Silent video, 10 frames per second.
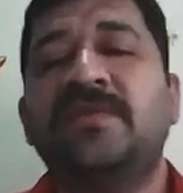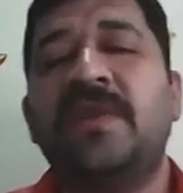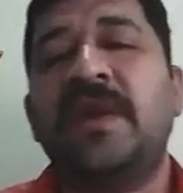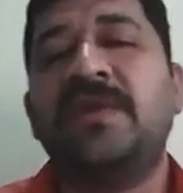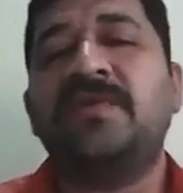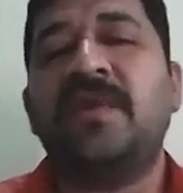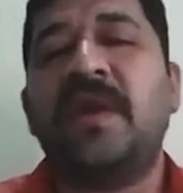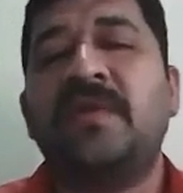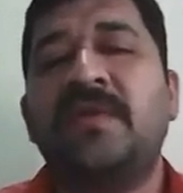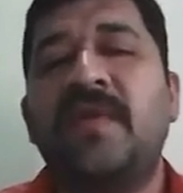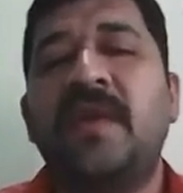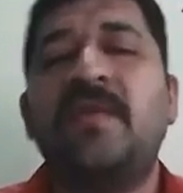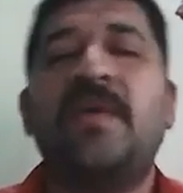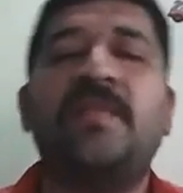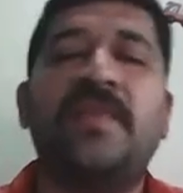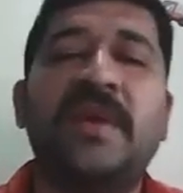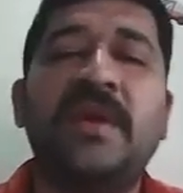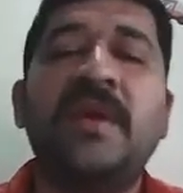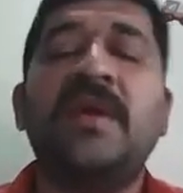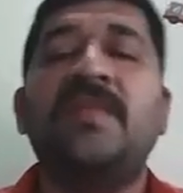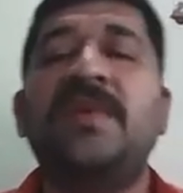So a should have the value of b